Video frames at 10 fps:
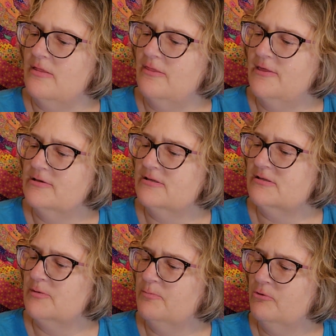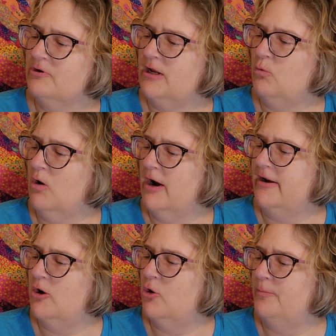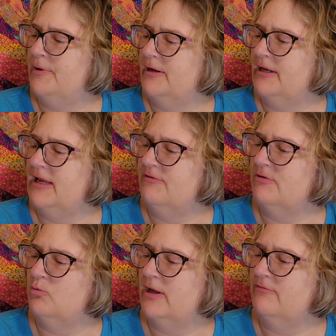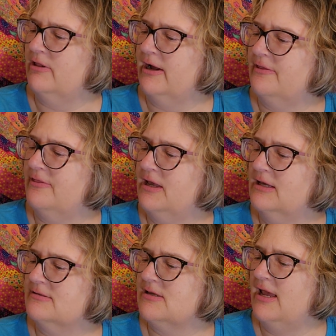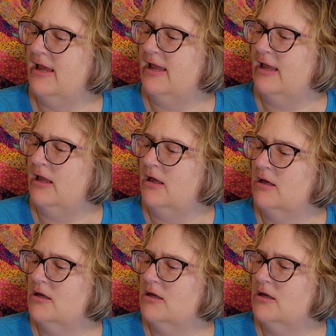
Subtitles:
This is a pretty wide open even weave. Like, I think it's a,